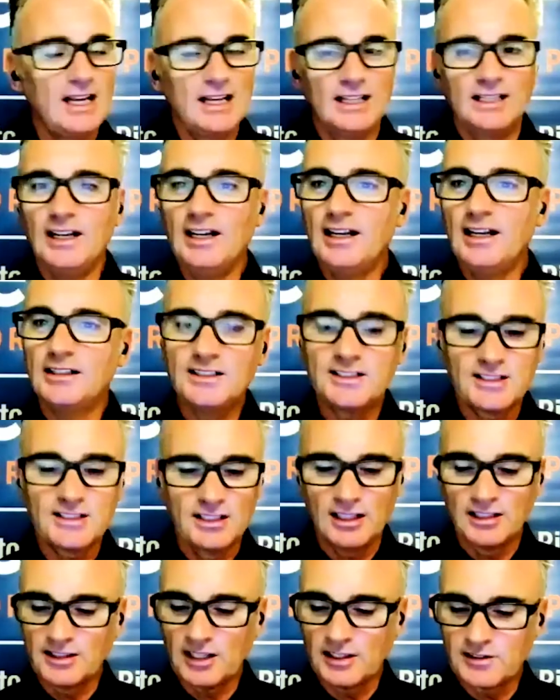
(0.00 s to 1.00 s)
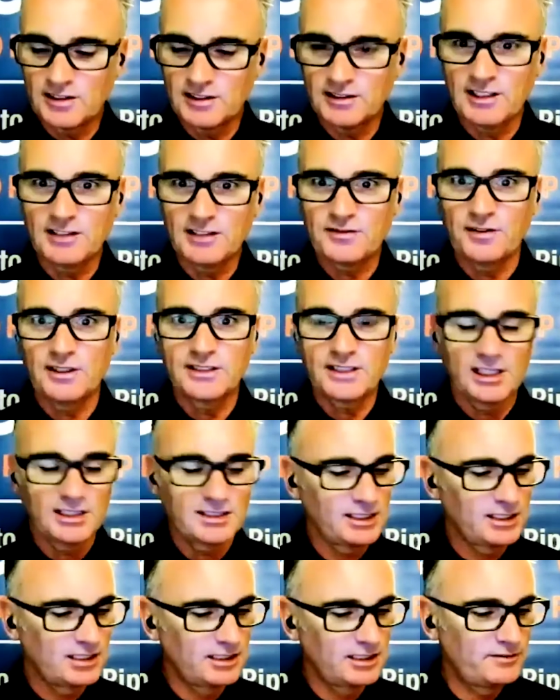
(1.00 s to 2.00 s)
Yeah, listen, uh, that's that's
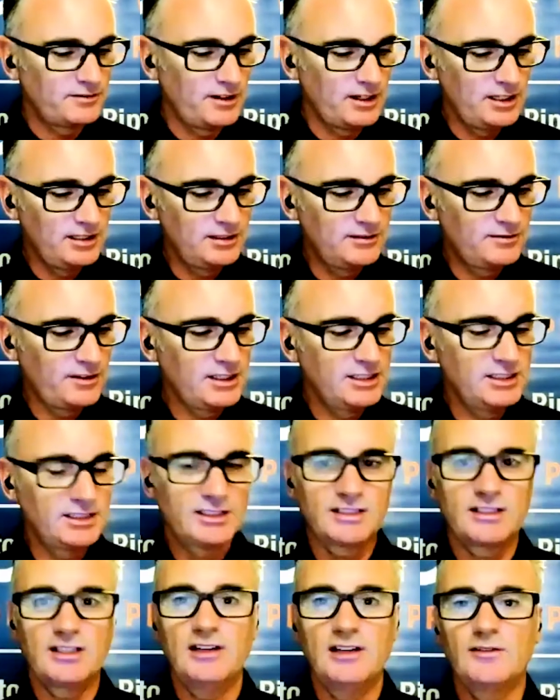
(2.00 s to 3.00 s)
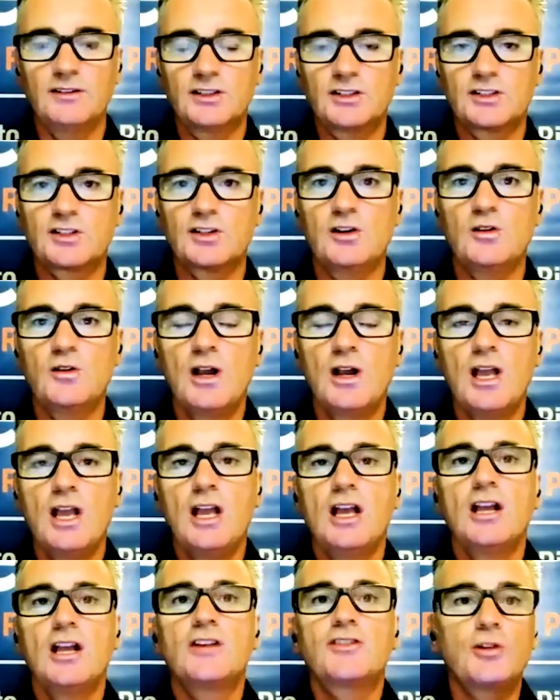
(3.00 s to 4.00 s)
fantastic adv- advice, Kevin. So,
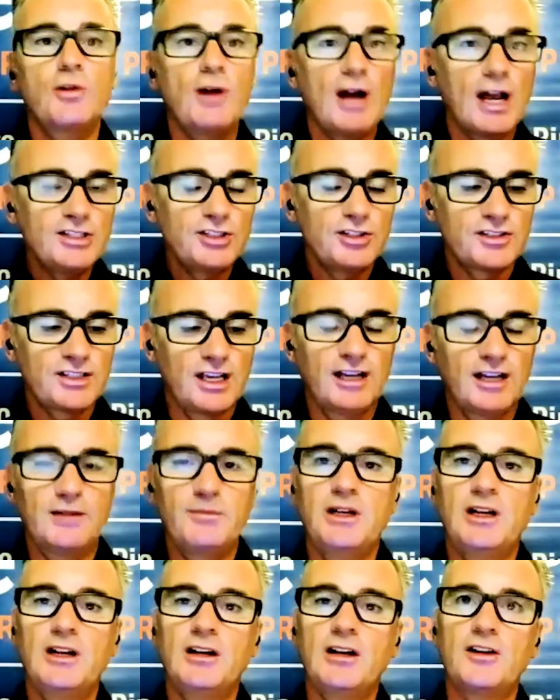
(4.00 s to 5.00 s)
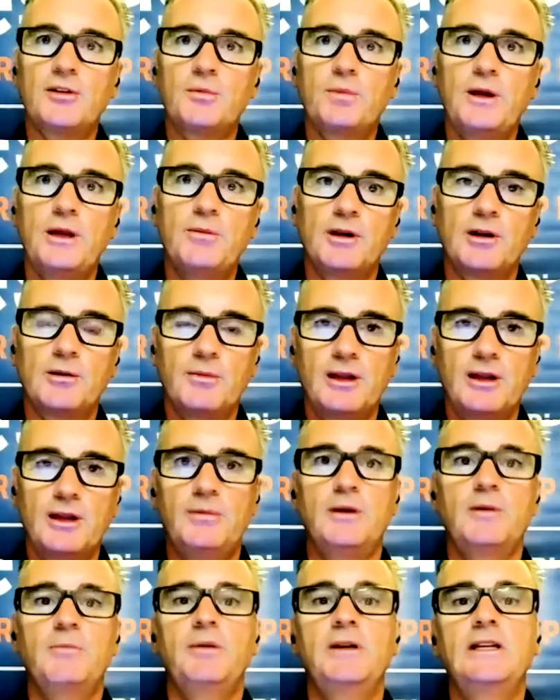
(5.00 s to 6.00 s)
so as you said, I mean, a lot of people are
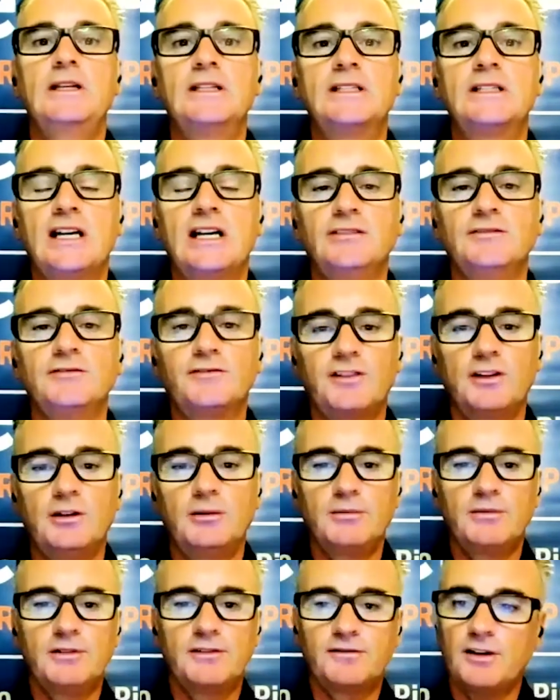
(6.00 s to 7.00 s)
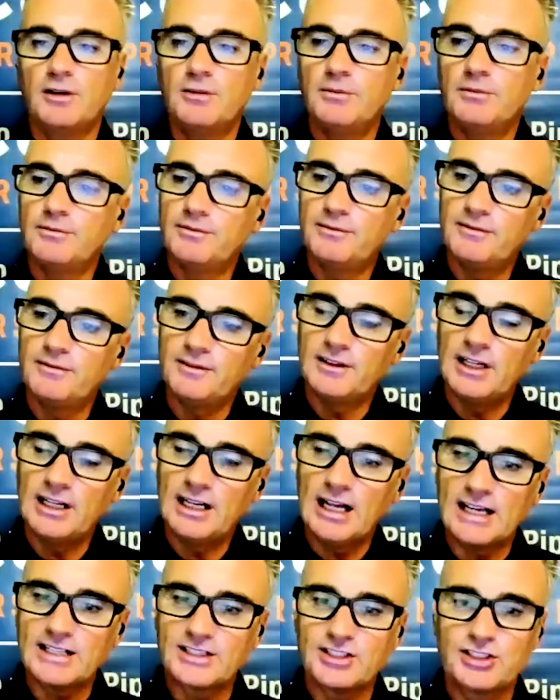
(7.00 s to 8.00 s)
maybe beaten down from from
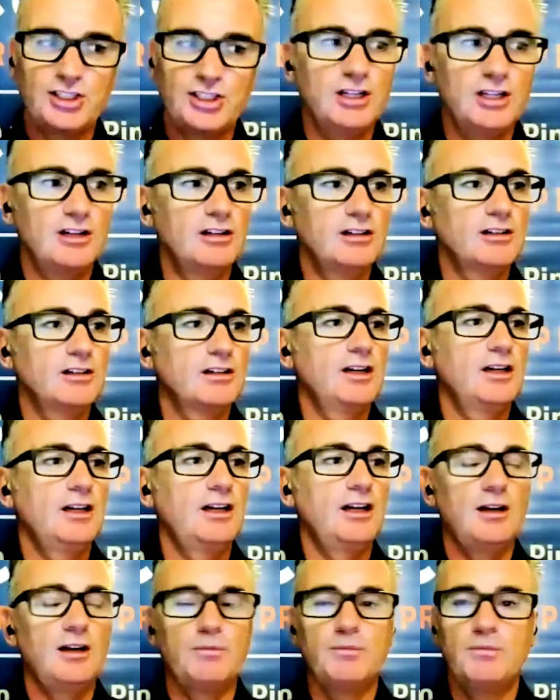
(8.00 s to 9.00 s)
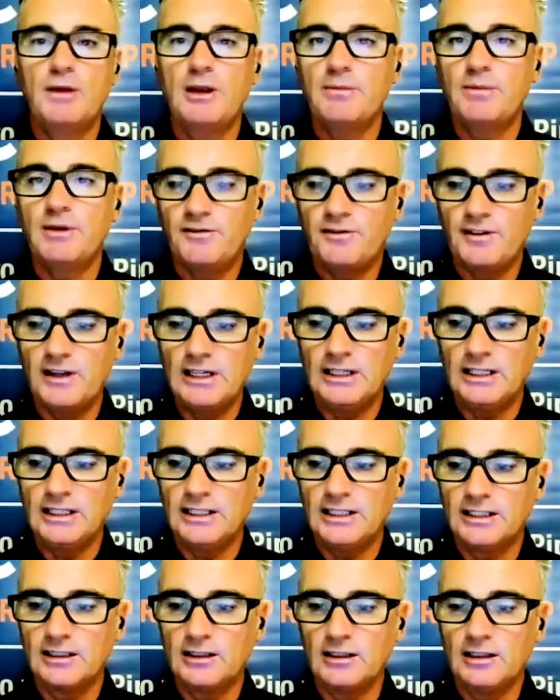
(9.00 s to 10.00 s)
last year, uh, maybe feel a
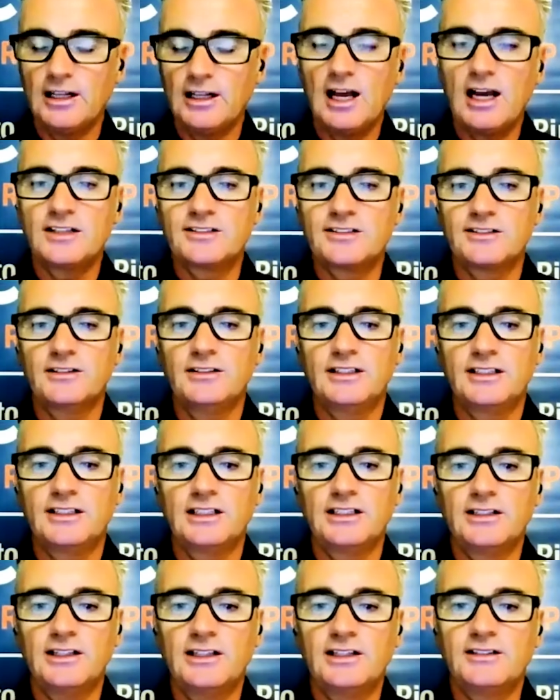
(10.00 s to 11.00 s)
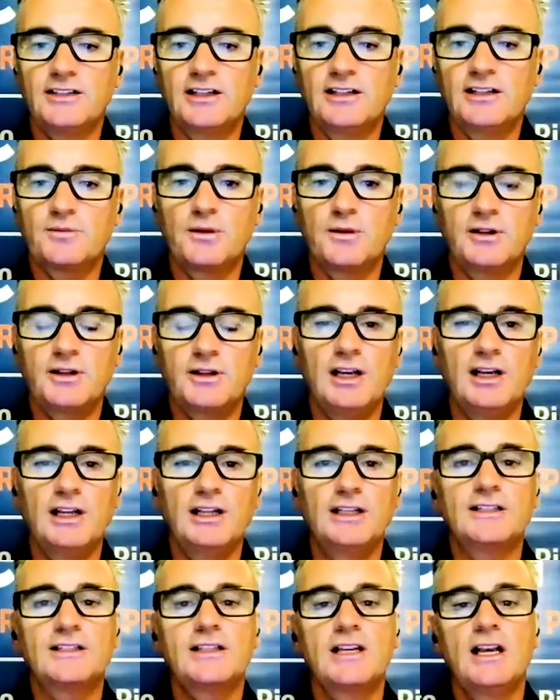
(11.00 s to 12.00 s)
little lost, a little uh, desperate,
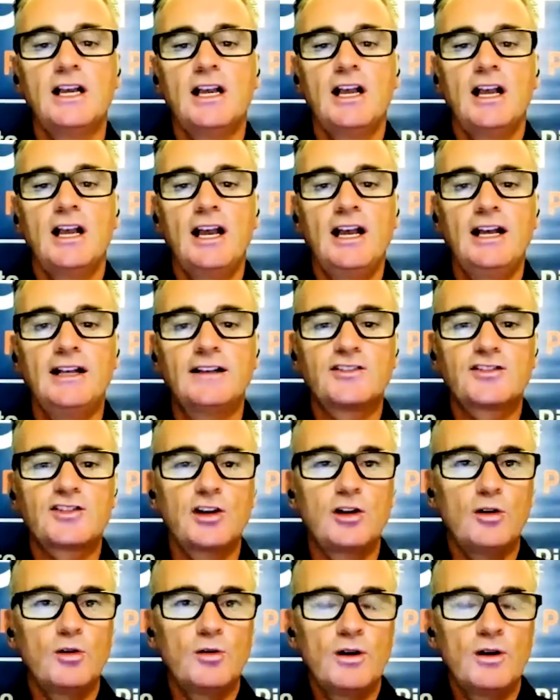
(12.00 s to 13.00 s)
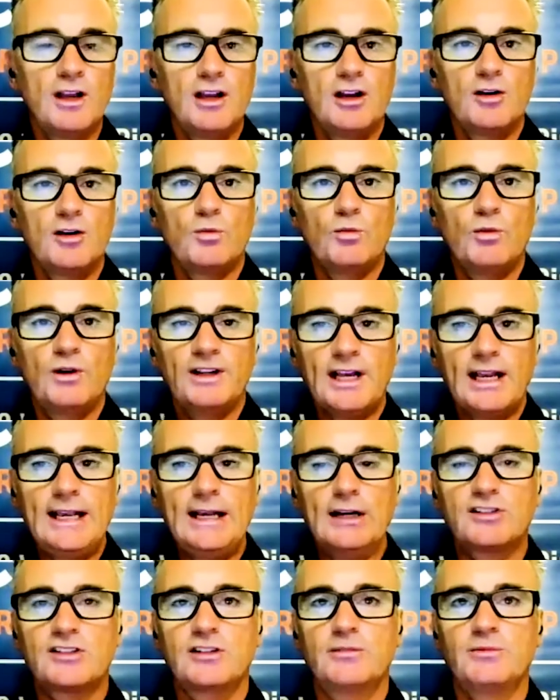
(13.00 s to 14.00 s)
and and so when they
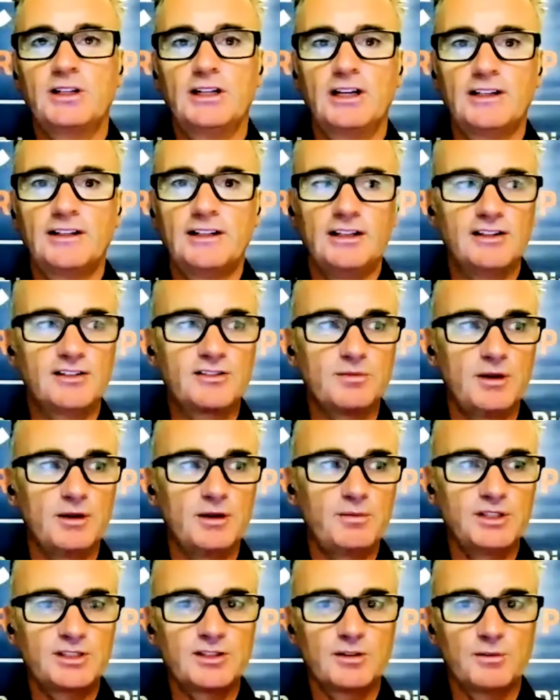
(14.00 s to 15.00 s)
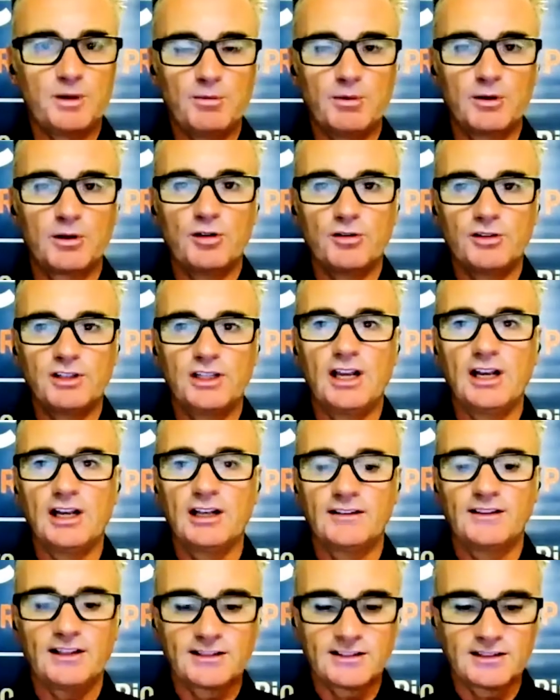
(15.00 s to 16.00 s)
hear something like this, maybe some people go, "Yeah,
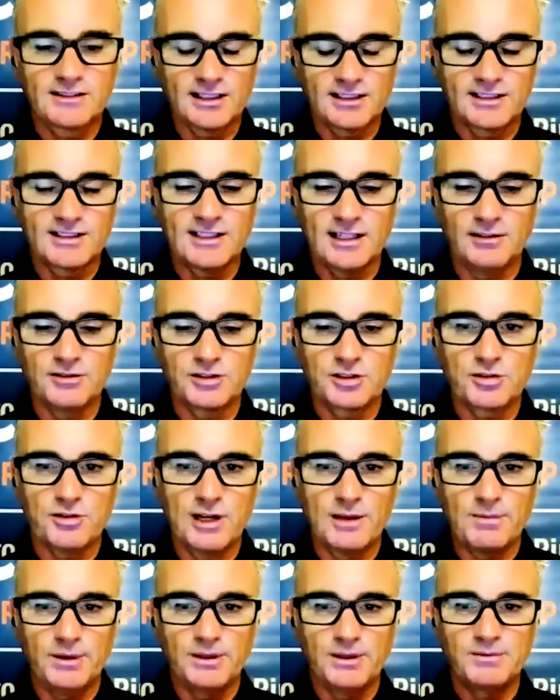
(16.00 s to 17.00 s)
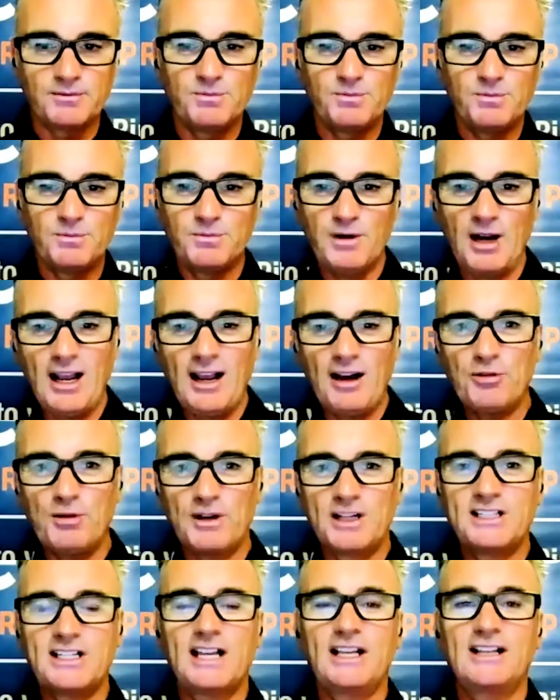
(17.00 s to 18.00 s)
that that sounds great, but how do I
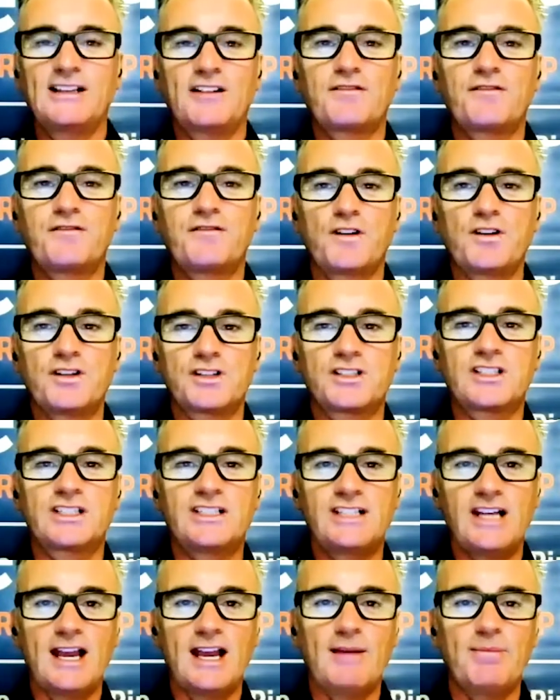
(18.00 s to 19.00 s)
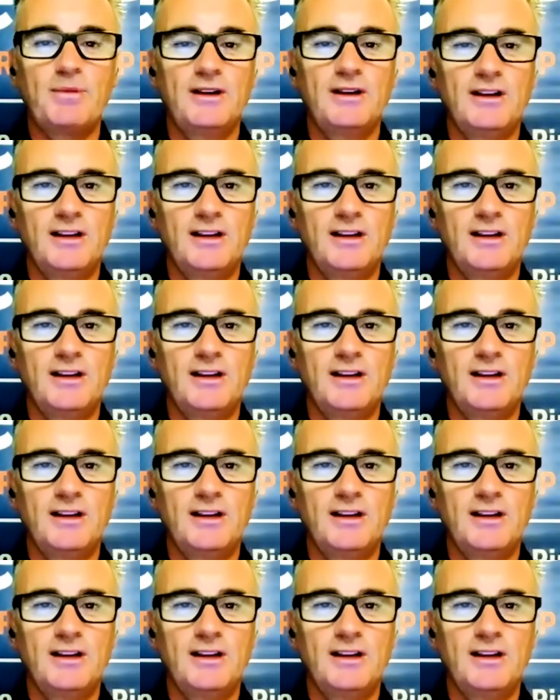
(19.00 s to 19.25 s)
take that first step?"